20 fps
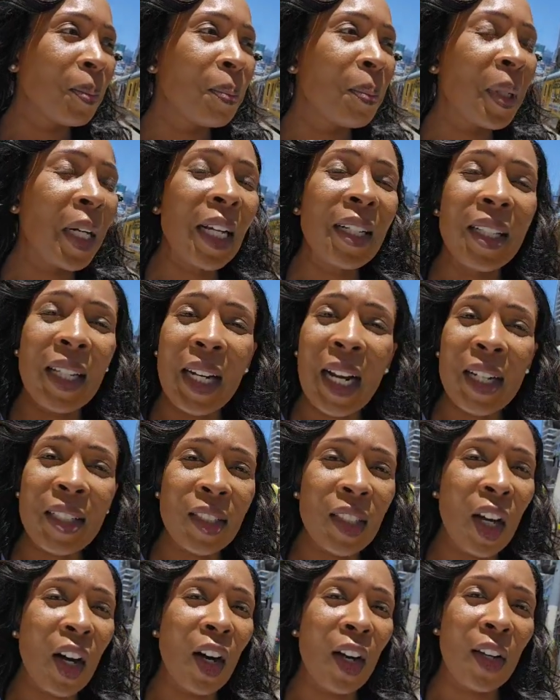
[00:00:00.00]
but then
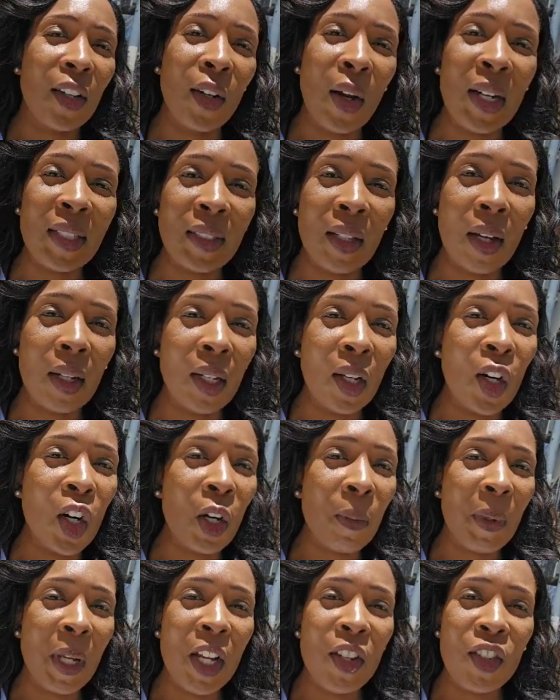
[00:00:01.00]
I saw Long
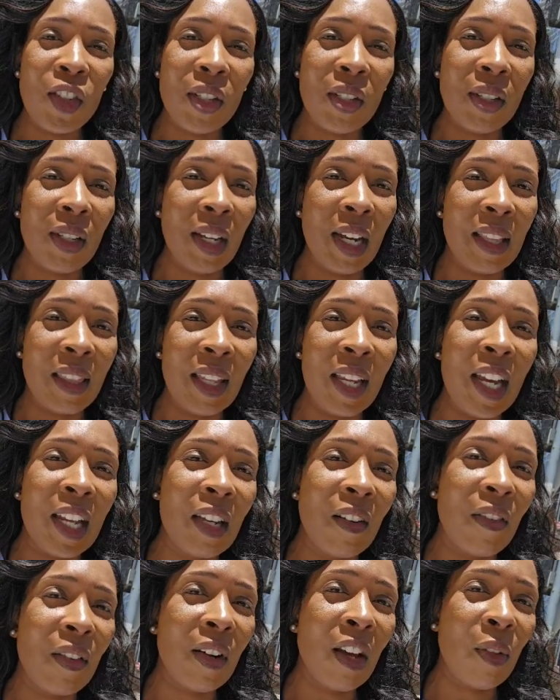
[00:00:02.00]
Beach at the end
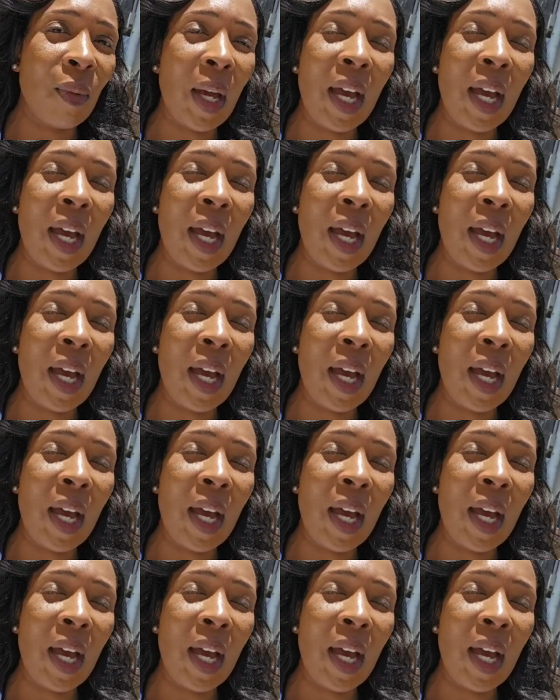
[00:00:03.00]
of another.